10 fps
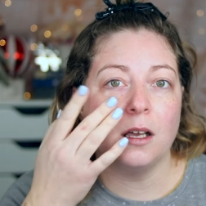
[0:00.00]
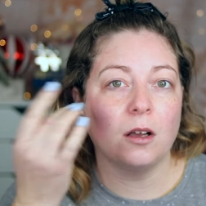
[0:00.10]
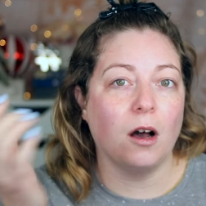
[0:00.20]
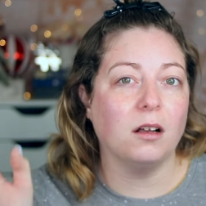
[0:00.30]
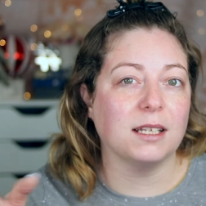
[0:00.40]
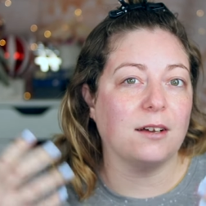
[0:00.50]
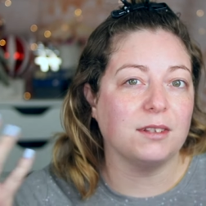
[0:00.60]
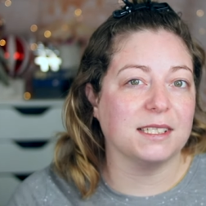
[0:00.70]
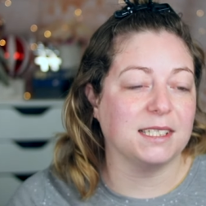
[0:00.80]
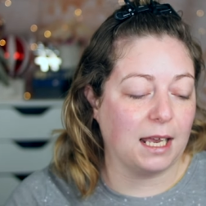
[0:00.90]
called out
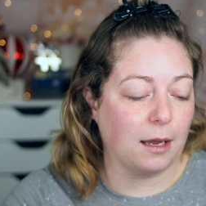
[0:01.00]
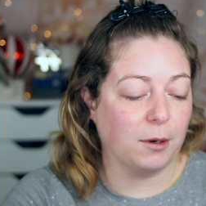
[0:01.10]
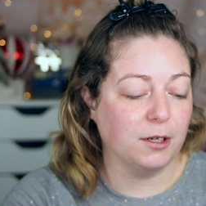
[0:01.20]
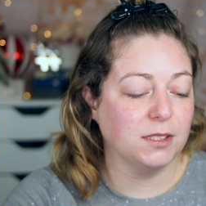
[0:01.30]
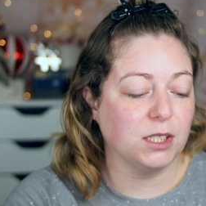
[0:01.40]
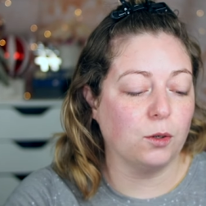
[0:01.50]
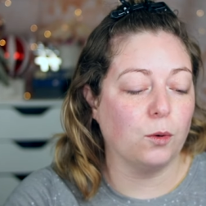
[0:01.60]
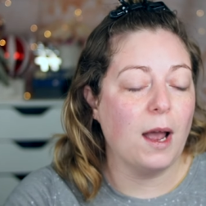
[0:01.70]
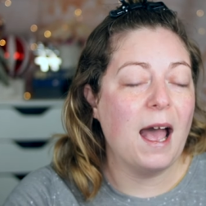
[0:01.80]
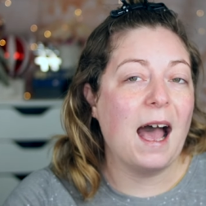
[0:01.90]
the scammers
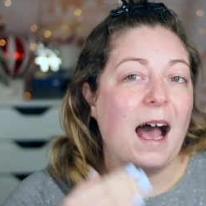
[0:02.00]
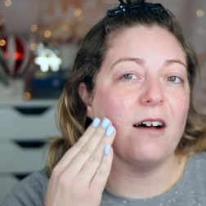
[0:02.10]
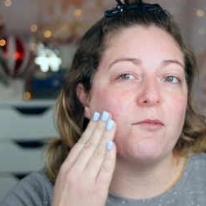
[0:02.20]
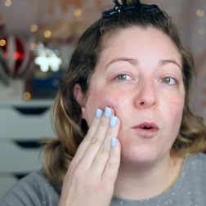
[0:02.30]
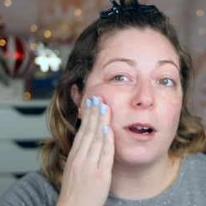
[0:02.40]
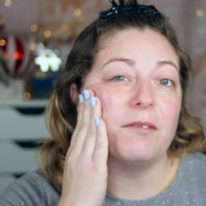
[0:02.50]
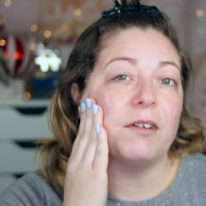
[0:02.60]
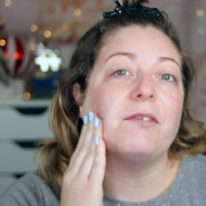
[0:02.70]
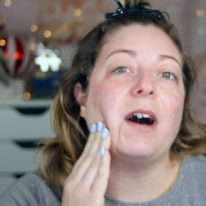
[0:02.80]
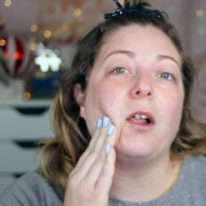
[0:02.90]
who have more of a
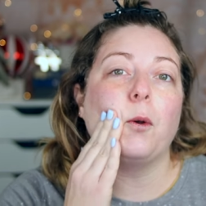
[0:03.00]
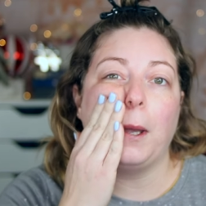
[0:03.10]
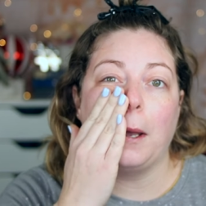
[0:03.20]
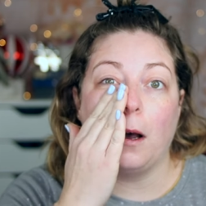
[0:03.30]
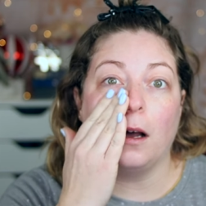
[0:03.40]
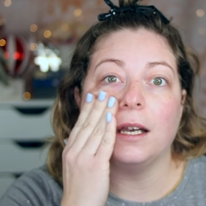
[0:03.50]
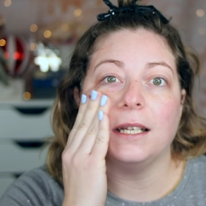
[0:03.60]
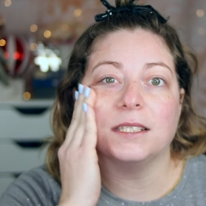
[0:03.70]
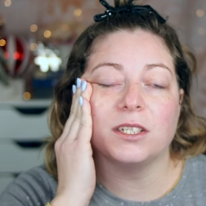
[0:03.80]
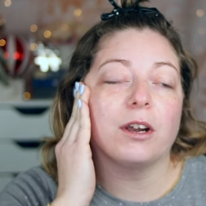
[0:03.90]
following on
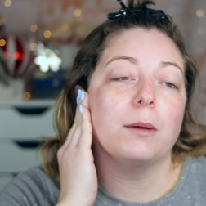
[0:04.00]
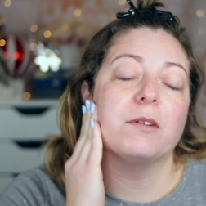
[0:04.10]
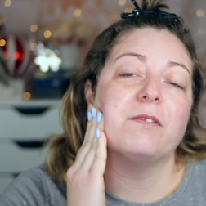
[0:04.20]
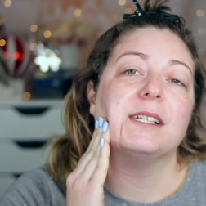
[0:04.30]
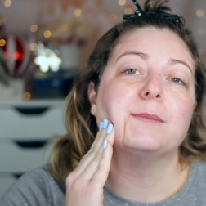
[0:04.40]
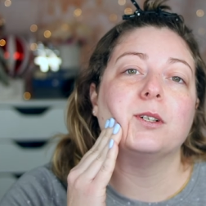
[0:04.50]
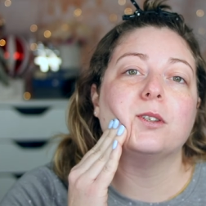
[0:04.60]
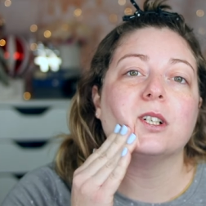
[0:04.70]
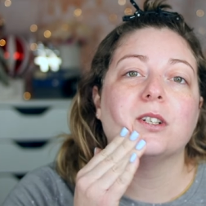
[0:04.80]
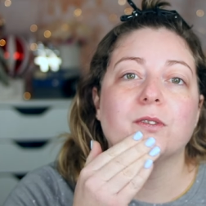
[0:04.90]
Instagram or Facebook
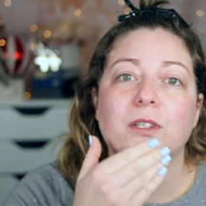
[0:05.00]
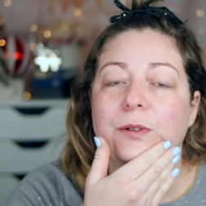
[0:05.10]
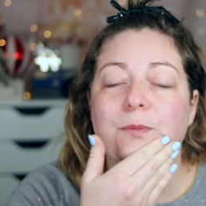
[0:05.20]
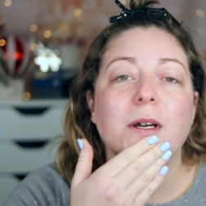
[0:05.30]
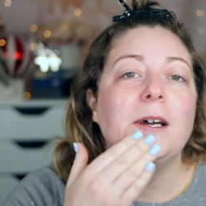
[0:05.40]
or YouTube,